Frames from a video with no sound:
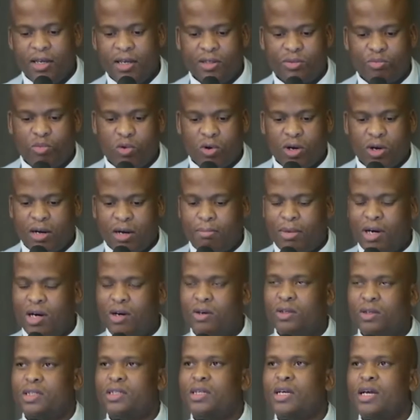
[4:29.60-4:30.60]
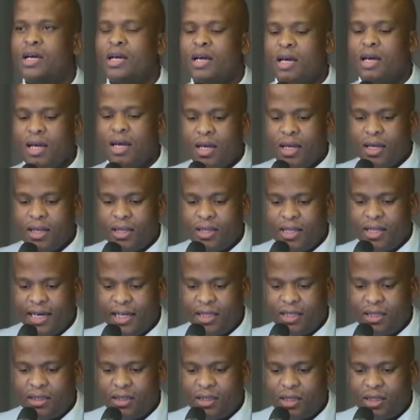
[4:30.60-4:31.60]
spoke about
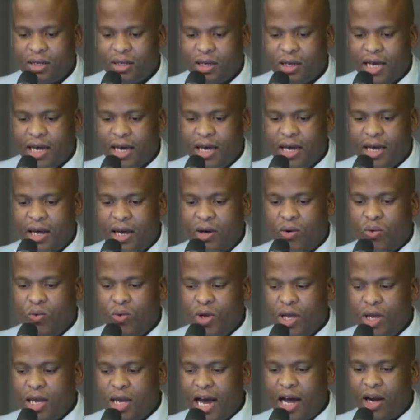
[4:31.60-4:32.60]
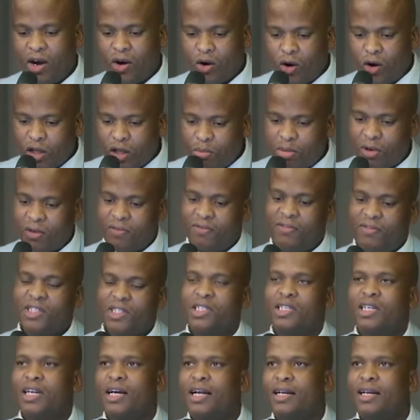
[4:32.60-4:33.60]
that we are not
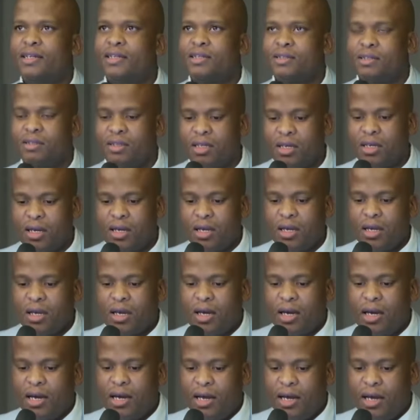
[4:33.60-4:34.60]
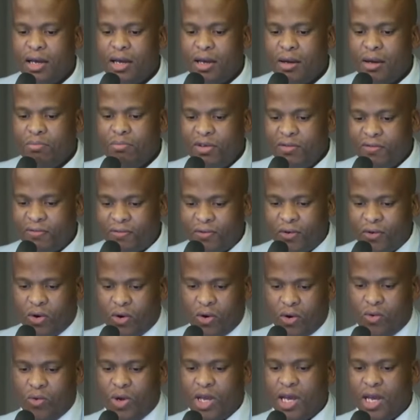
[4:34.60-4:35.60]
professionals
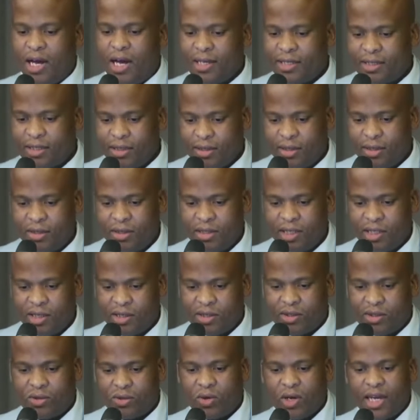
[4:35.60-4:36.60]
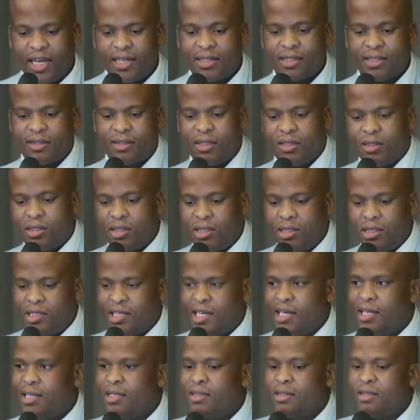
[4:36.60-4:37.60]
before we are citizens. So as
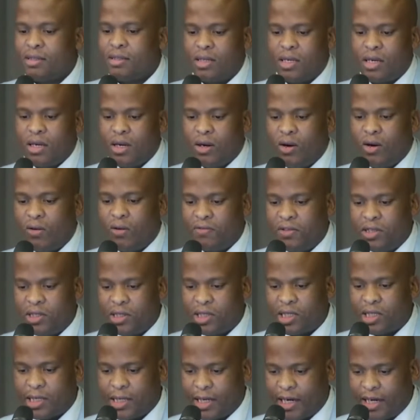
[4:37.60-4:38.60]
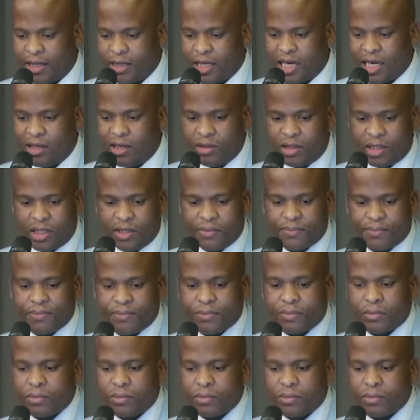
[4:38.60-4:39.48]
citizens of this great country.